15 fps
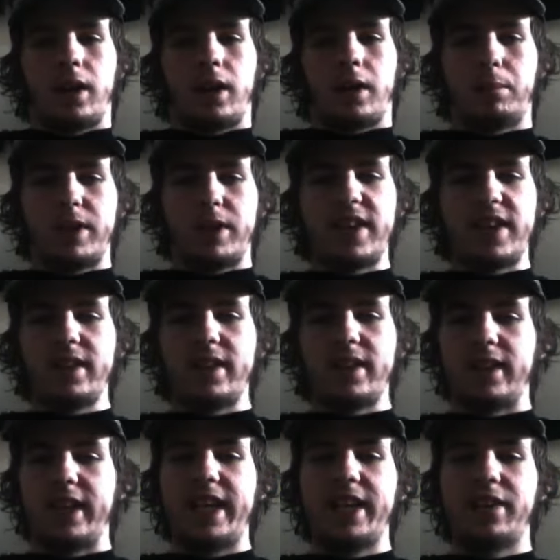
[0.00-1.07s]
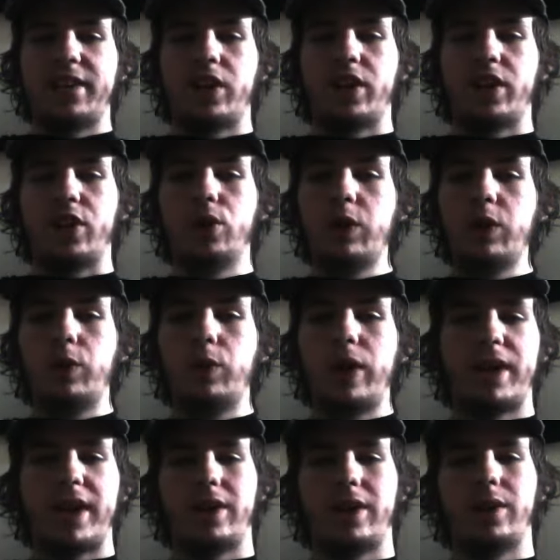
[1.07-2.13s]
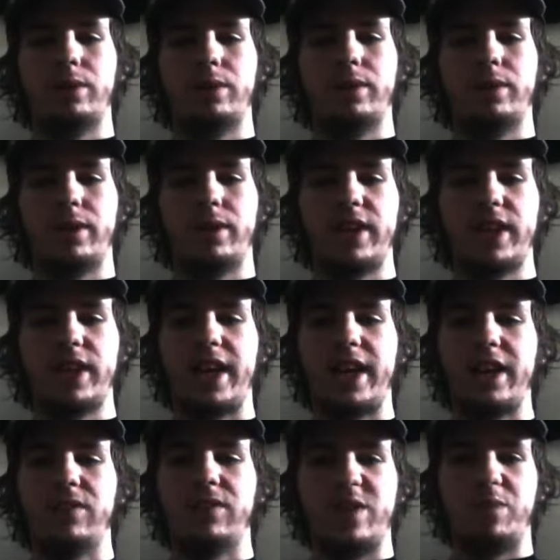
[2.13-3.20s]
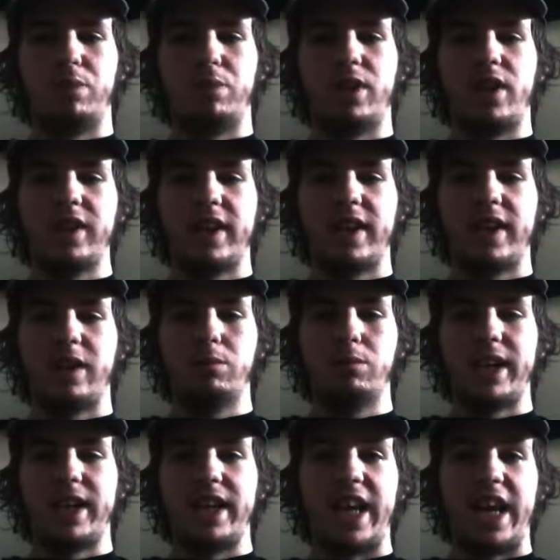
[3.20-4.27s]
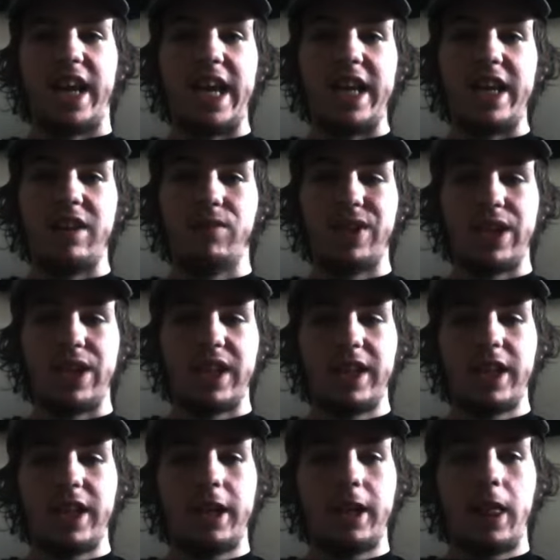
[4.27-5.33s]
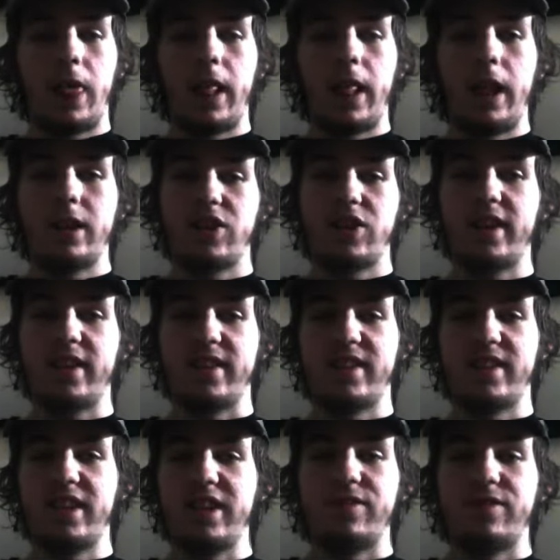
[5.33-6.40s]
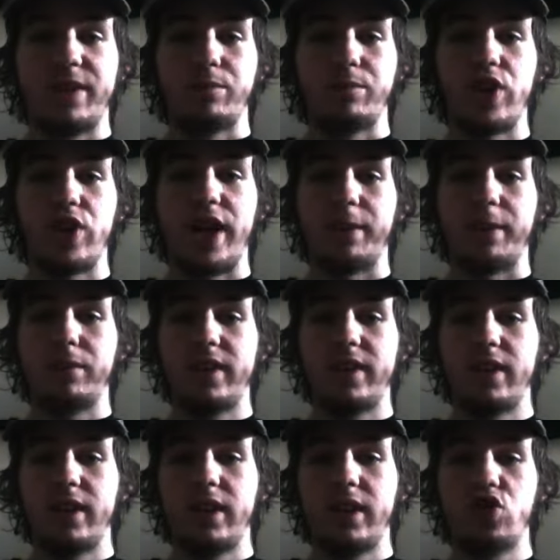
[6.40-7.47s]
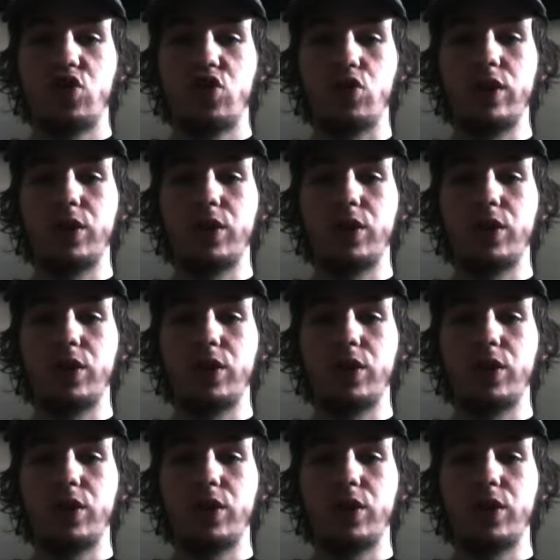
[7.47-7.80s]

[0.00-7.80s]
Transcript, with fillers: But suddenly, their only way back out of the cave is blocked out by a cave-in, thus leaving them trapped. Juno